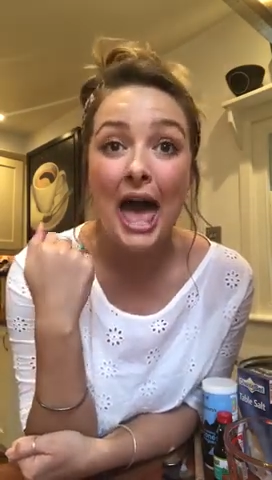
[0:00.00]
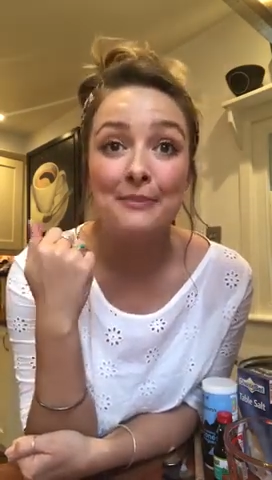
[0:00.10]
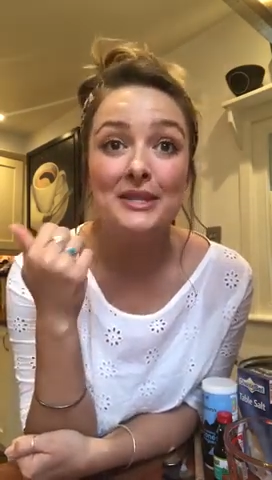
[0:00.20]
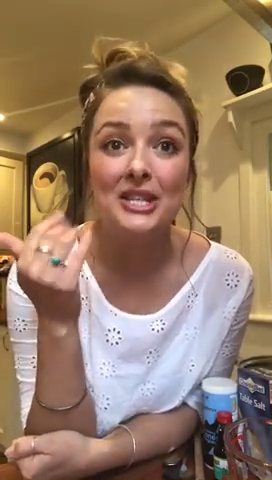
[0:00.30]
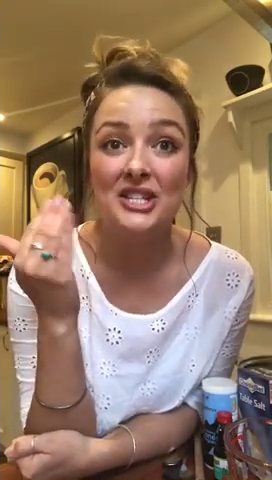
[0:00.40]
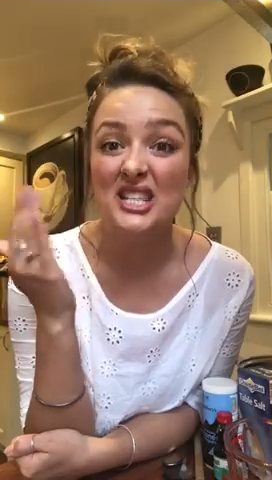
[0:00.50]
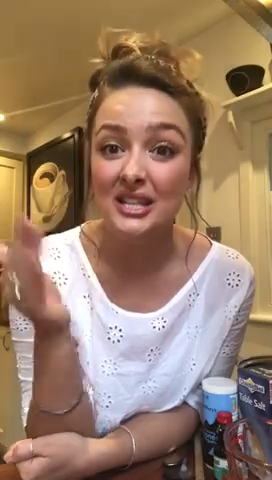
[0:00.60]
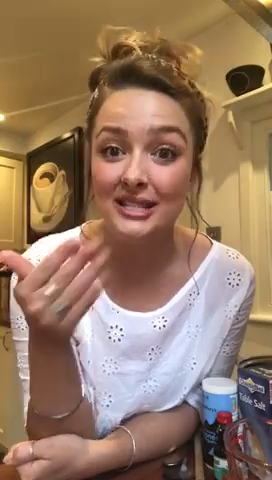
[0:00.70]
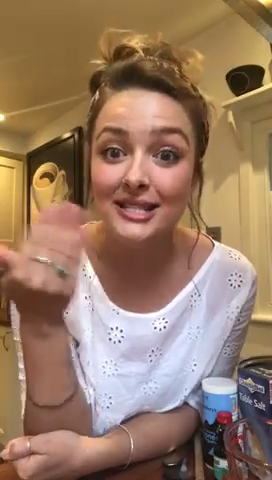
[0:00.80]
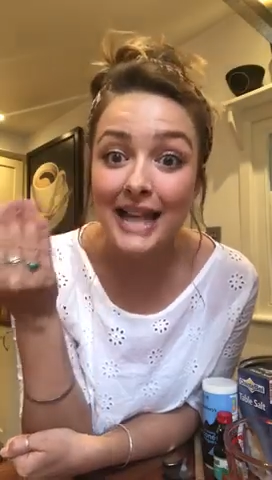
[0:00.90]
such as
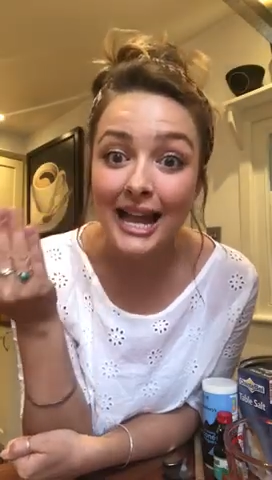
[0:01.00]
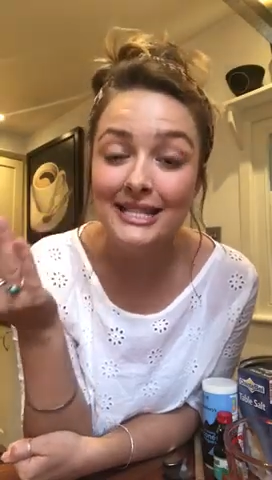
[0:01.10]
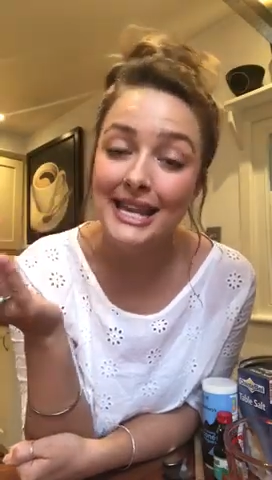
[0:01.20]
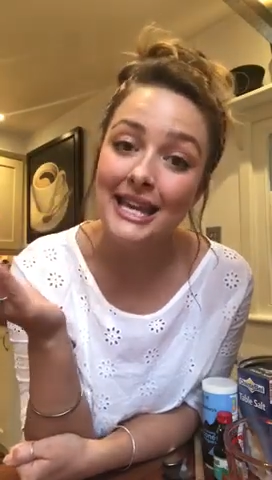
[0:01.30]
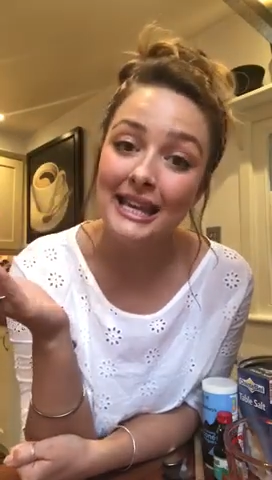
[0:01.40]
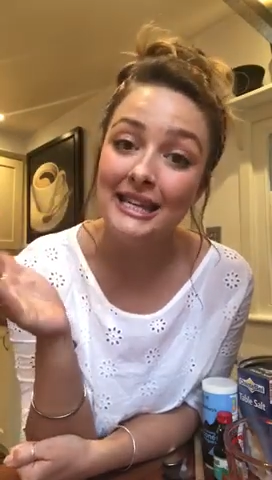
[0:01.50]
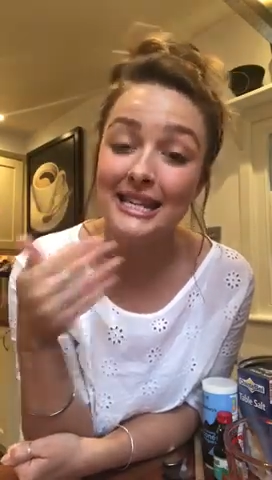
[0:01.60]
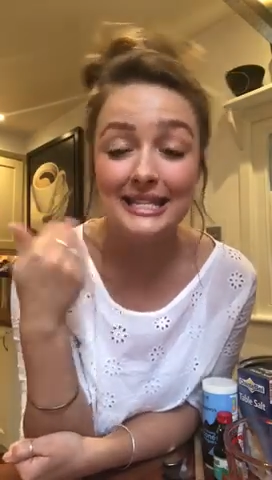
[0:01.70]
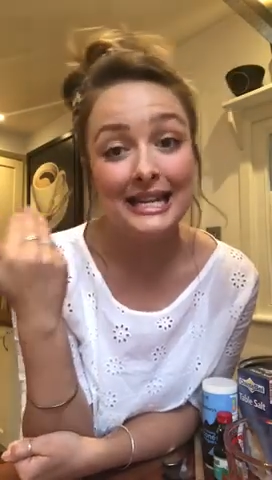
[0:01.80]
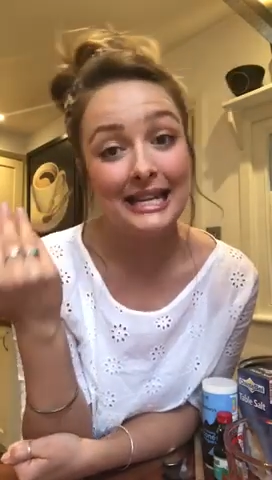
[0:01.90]
understanding and
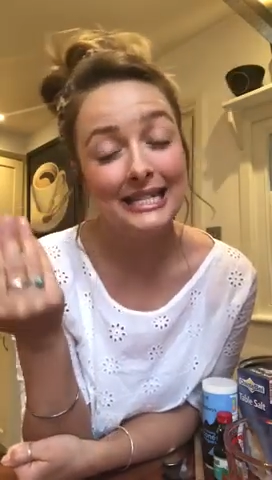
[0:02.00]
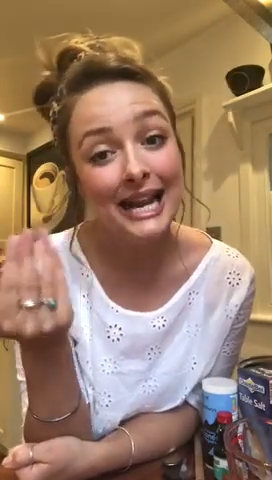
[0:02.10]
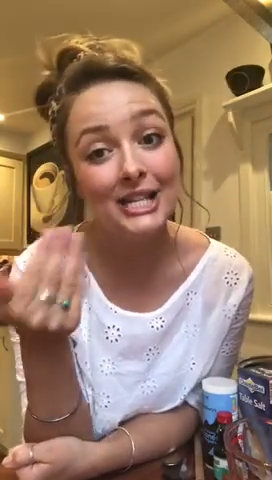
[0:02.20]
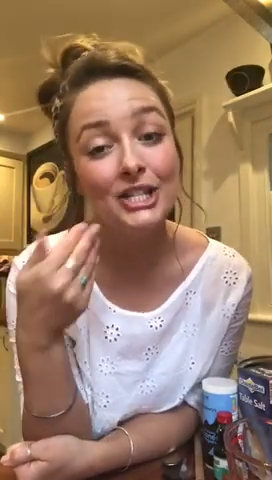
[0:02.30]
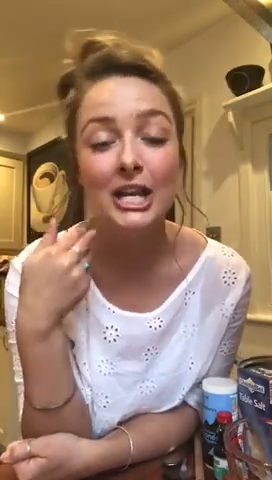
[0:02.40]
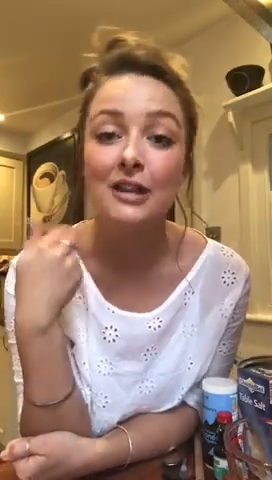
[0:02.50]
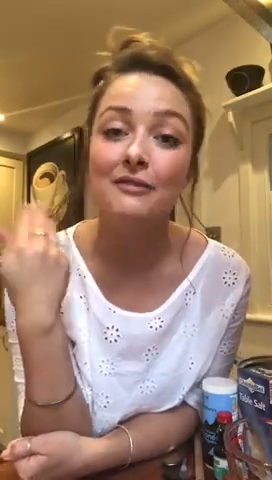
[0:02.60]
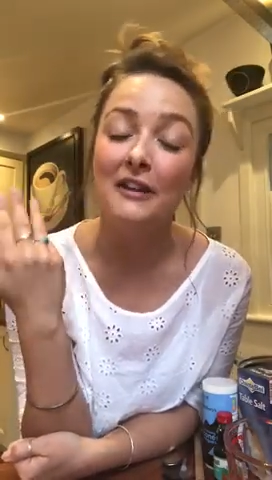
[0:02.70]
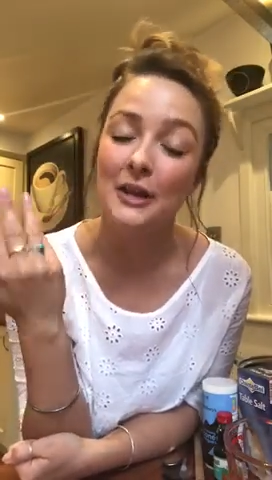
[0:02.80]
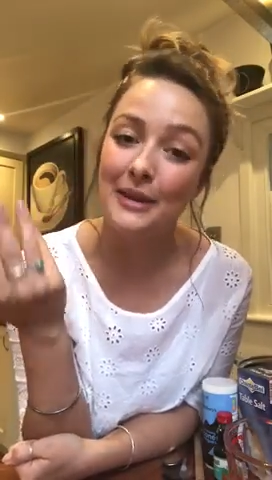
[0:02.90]
listening and attention,
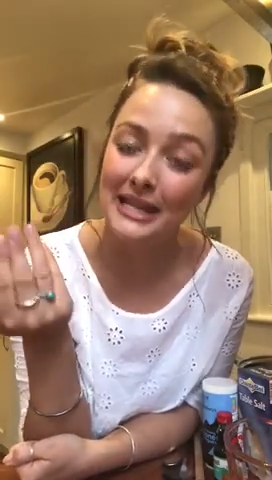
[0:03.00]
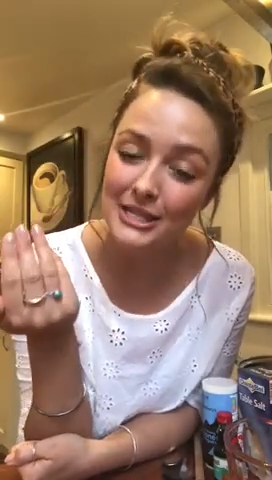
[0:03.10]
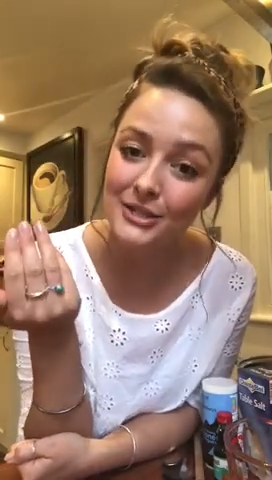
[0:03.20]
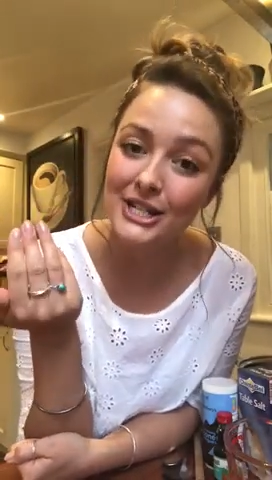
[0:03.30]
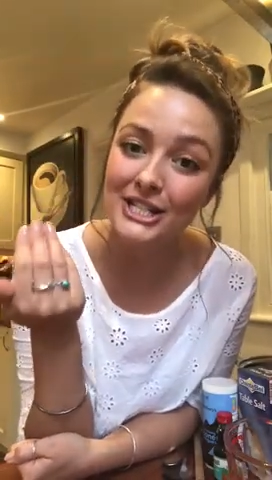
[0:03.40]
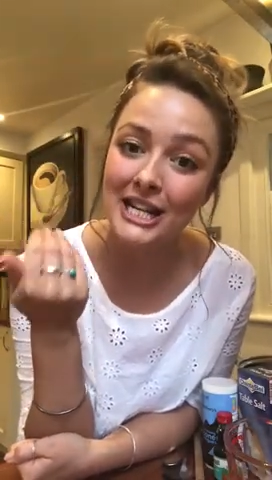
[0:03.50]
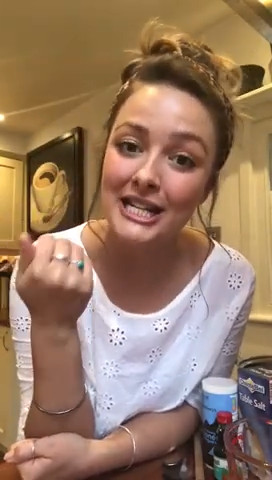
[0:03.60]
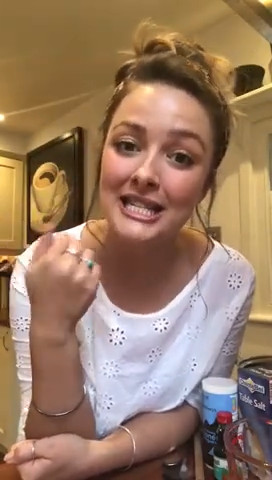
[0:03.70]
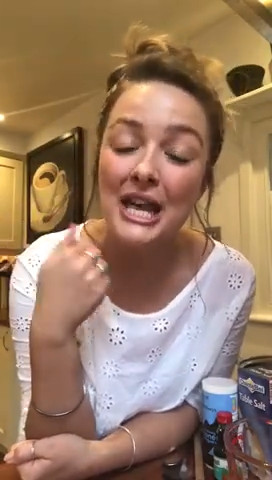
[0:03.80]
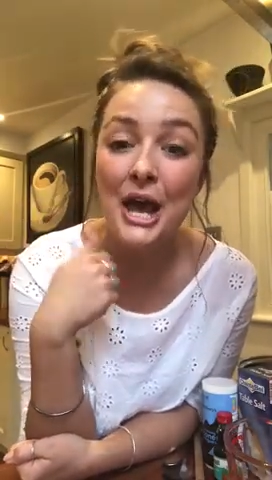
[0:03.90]
following
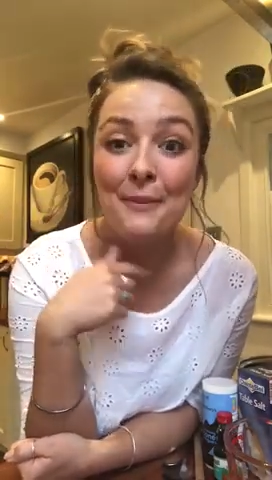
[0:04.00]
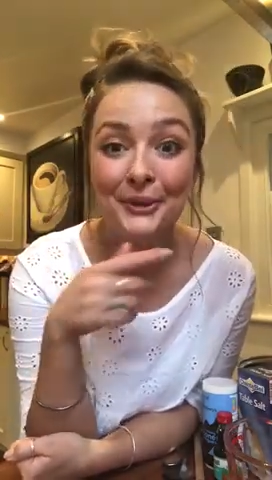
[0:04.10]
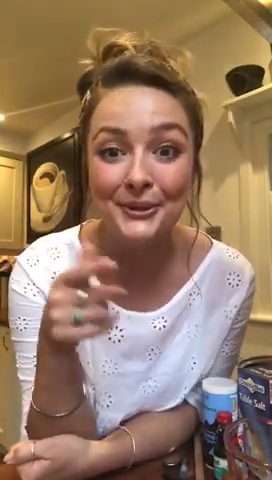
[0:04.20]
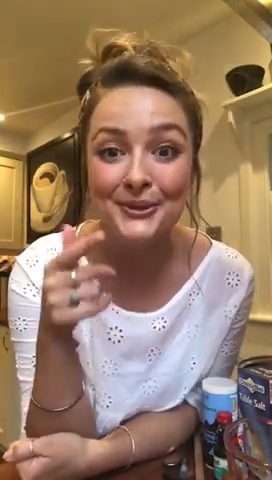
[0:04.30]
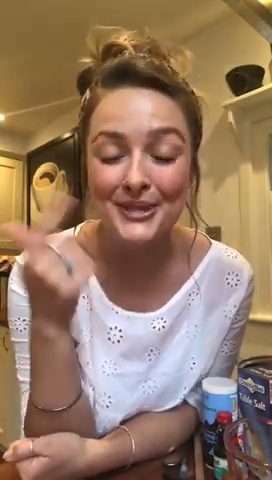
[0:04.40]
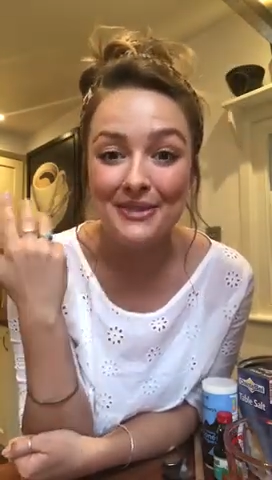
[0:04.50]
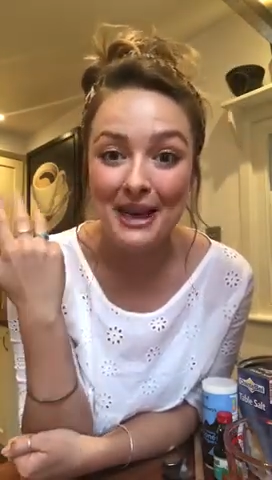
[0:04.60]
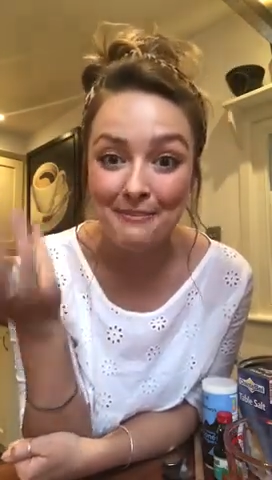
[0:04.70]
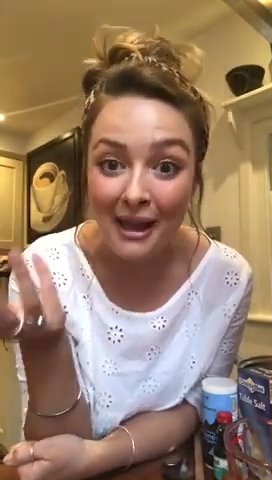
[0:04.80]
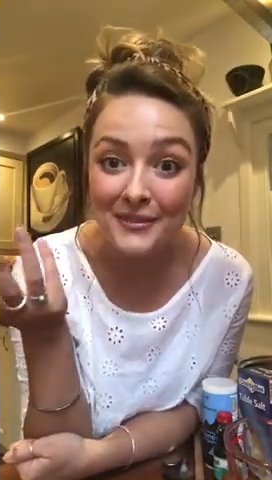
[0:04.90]
instructions, but also their
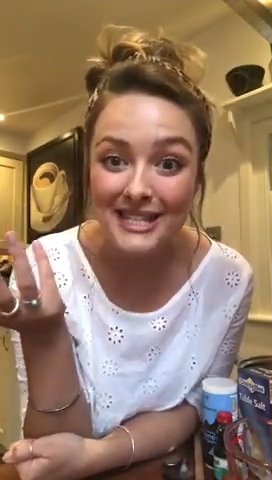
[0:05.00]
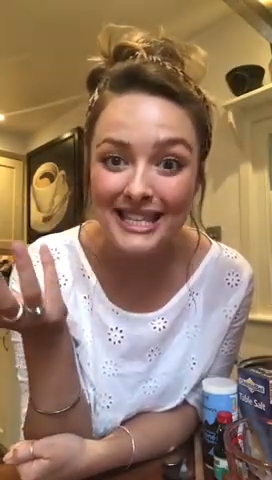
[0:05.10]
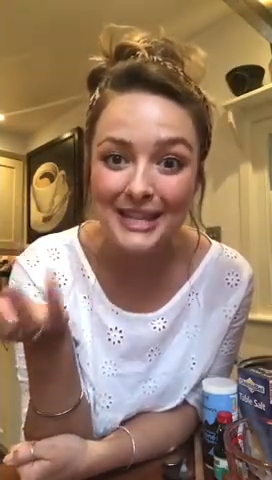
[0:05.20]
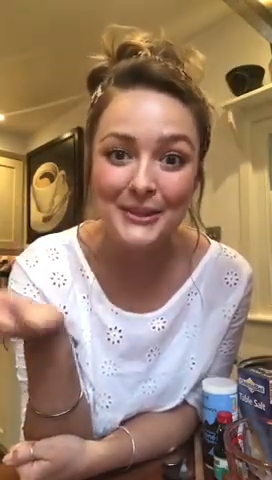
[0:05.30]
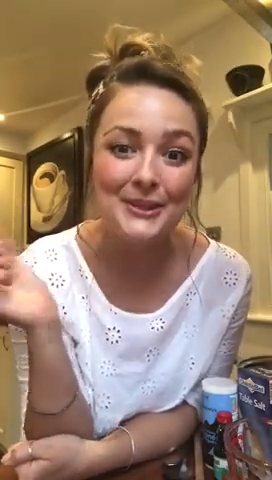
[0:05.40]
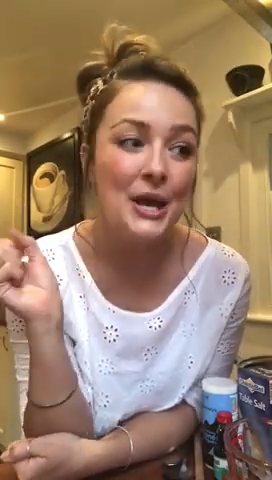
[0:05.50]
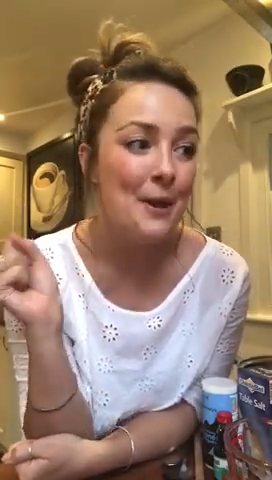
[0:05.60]
math skills,